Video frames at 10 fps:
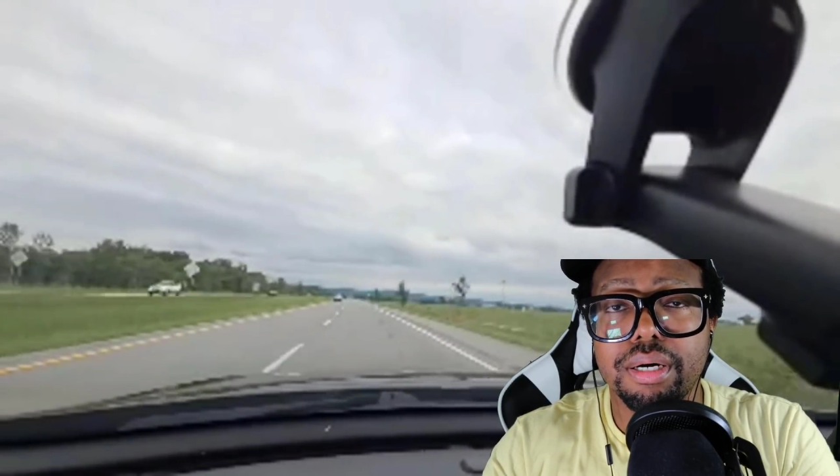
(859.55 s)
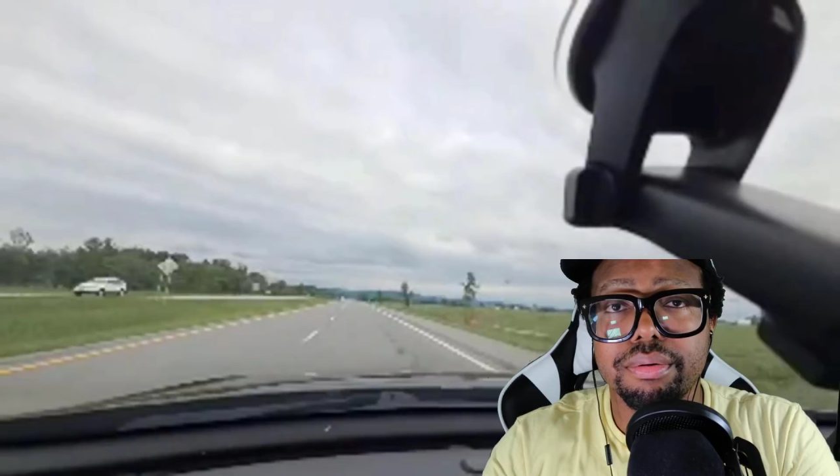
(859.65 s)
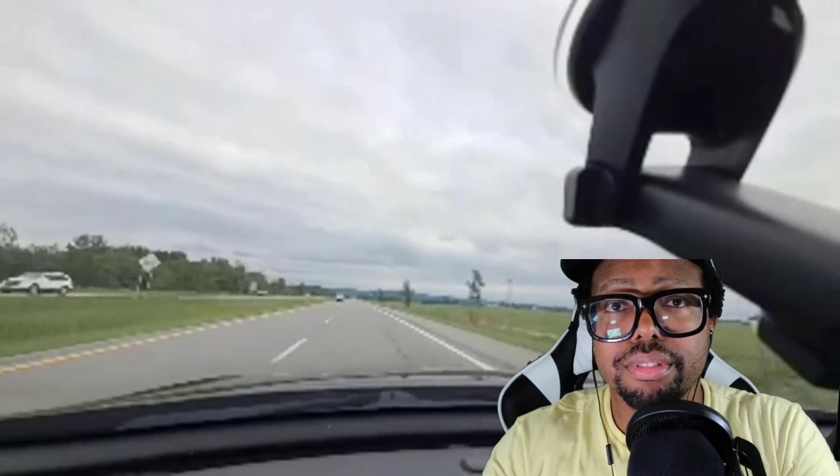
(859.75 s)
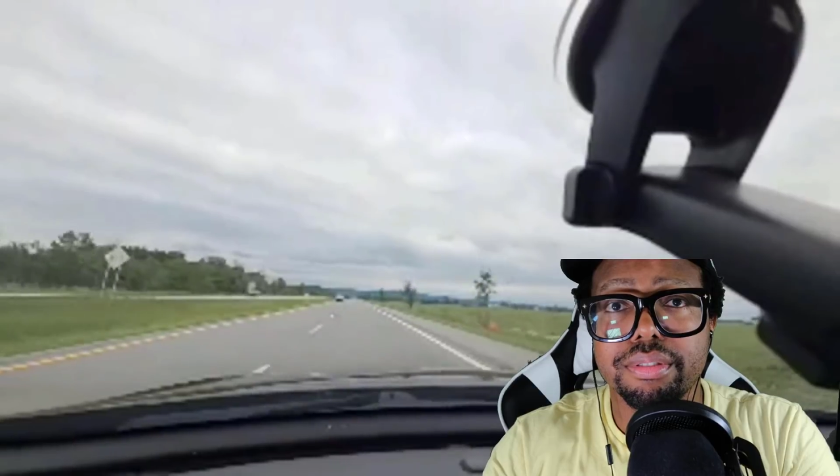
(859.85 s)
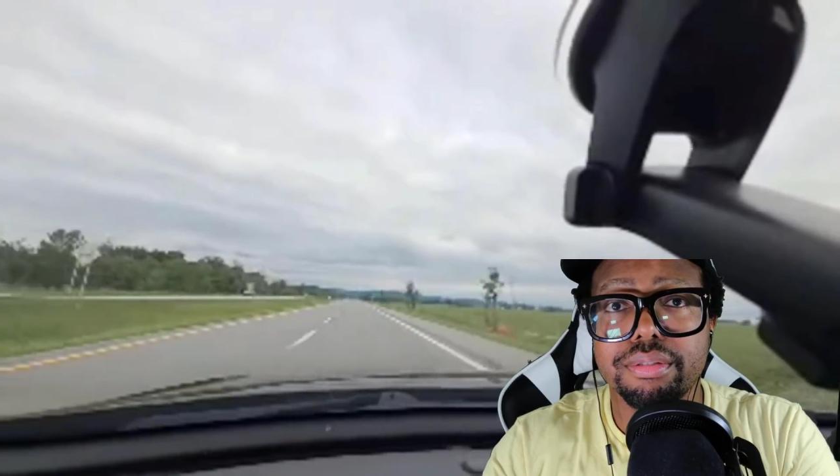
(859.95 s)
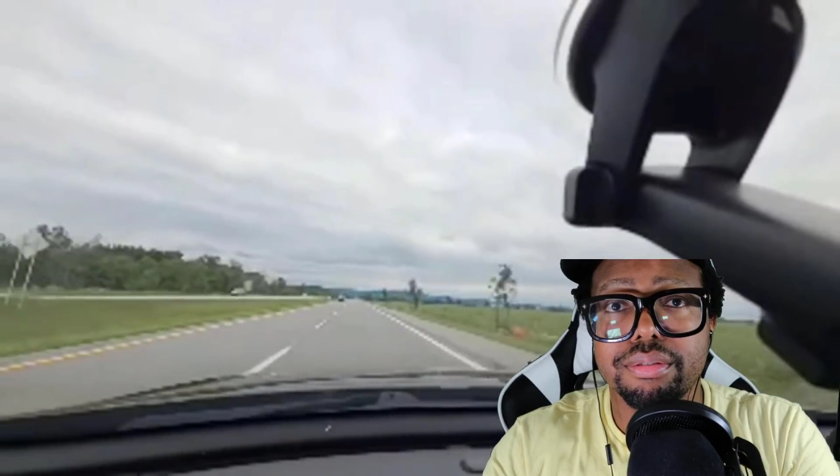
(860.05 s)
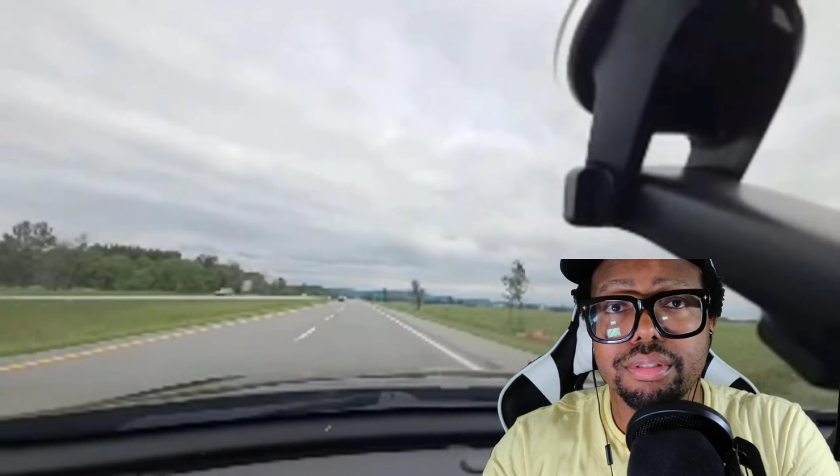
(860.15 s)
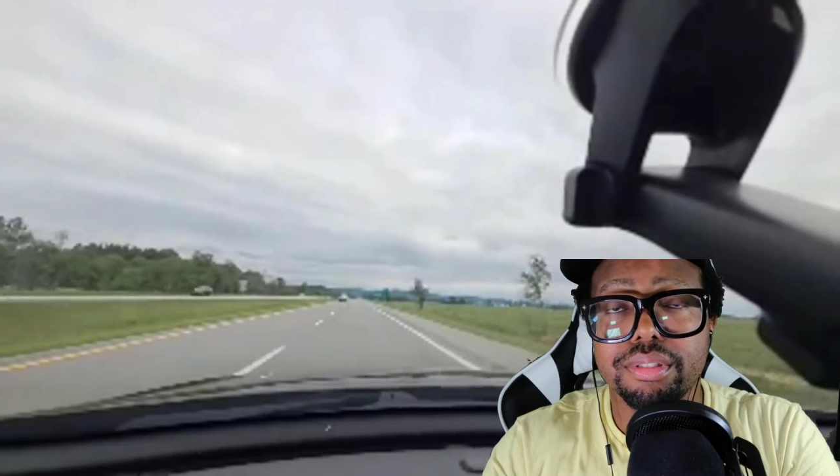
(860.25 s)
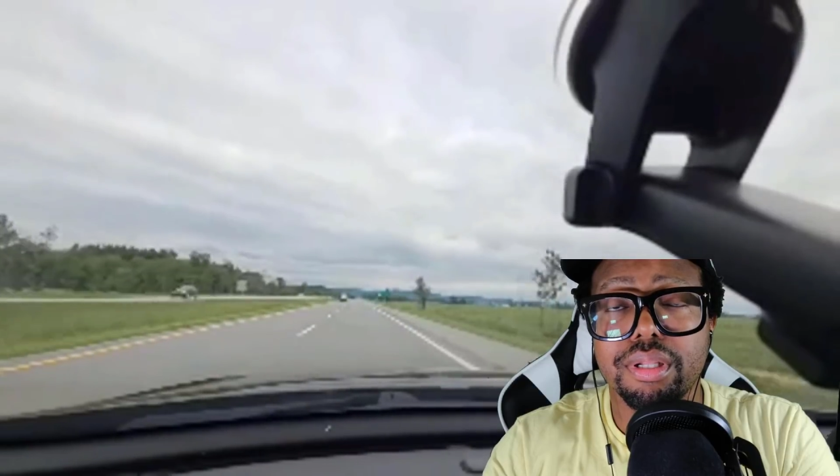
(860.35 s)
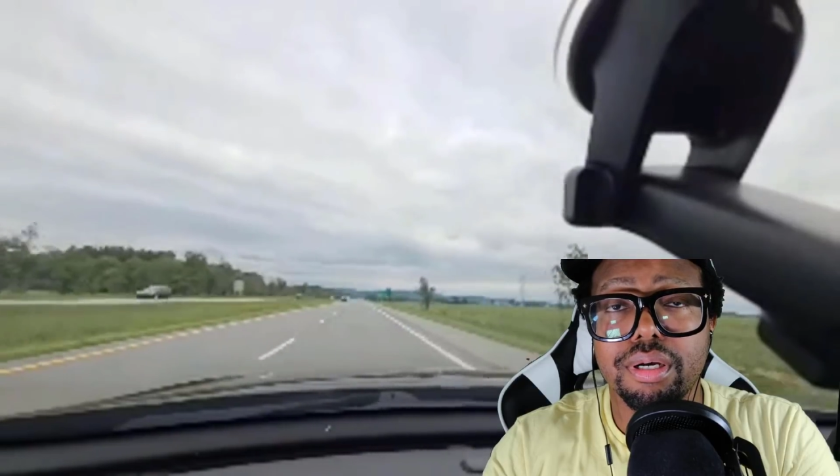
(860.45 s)
hours
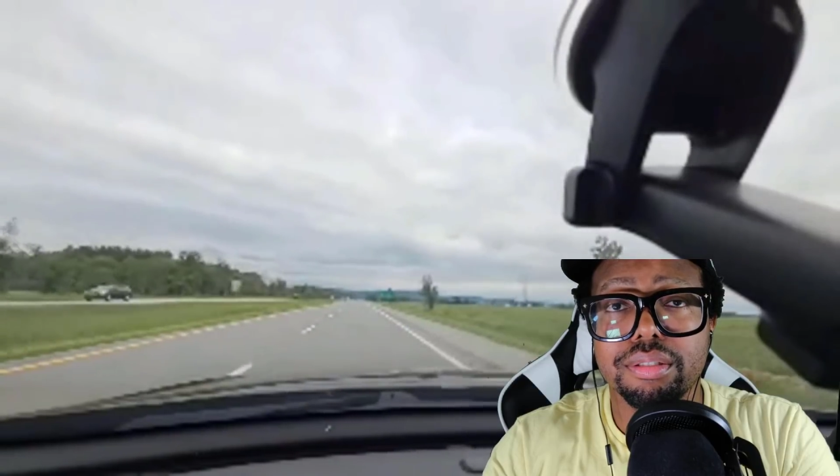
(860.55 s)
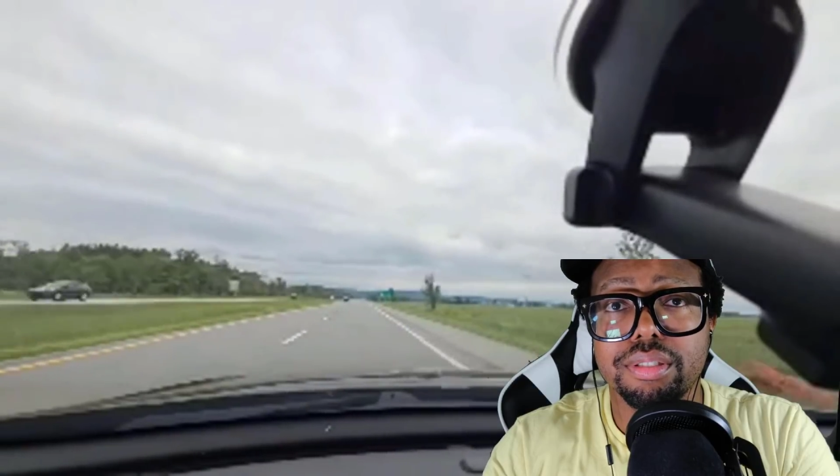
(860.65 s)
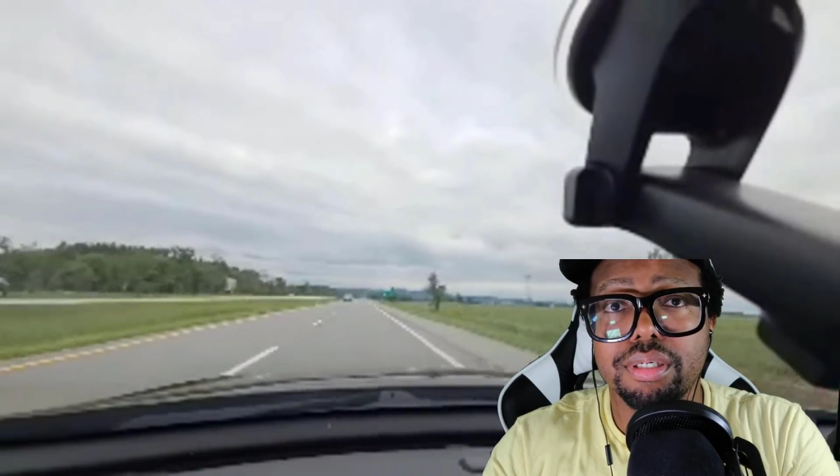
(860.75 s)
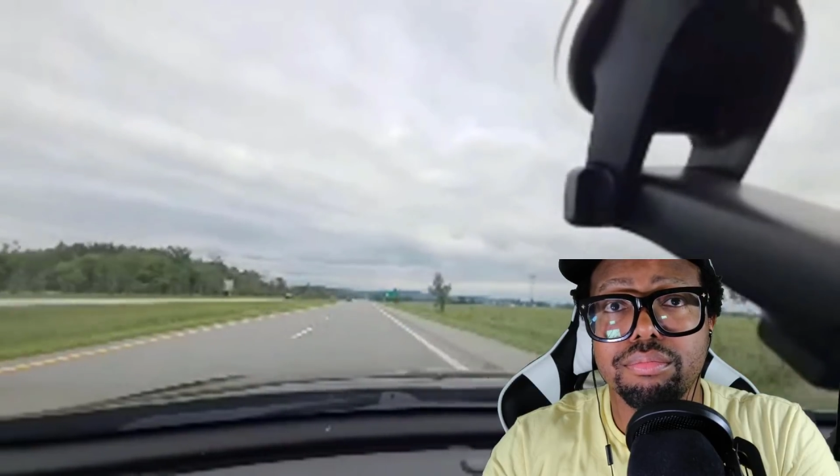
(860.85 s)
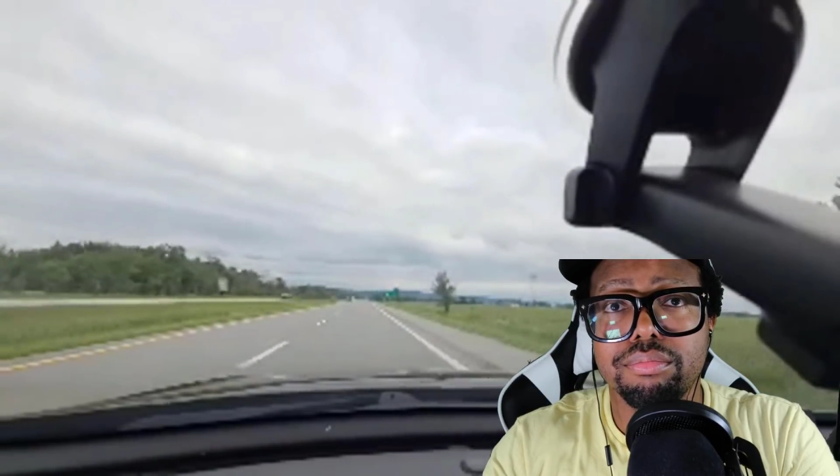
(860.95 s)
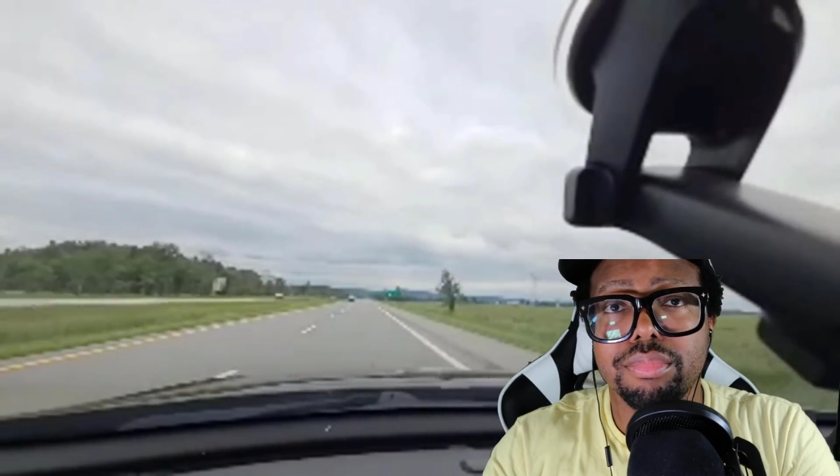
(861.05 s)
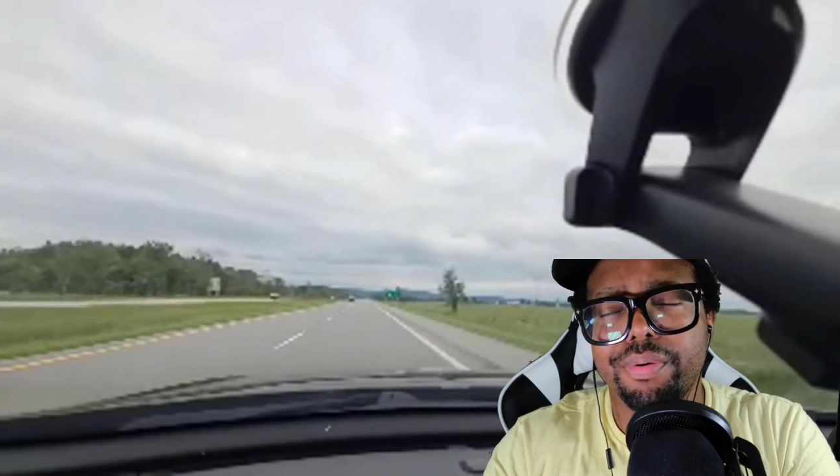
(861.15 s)
is a long time.